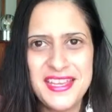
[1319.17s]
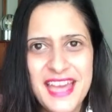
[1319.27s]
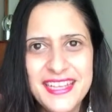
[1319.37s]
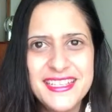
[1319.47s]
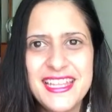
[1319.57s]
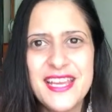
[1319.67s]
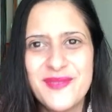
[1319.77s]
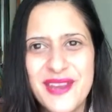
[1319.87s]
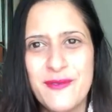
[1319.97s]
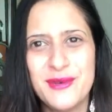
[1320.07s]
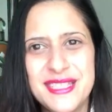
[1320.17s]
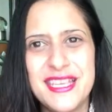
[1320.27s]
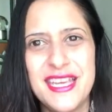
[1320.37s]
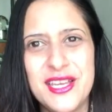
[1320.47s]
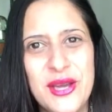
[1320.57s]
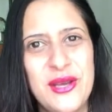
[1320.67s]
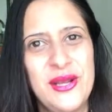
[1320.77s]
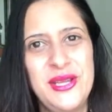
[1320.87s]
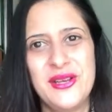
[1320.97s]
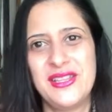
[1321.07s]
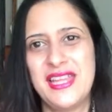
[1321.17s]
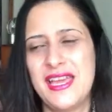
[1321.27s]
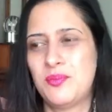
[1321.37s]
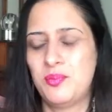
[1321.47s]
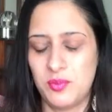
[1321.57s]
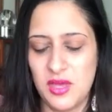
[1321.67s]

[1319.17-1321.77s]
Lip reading: kind of like what I was saying earlier, like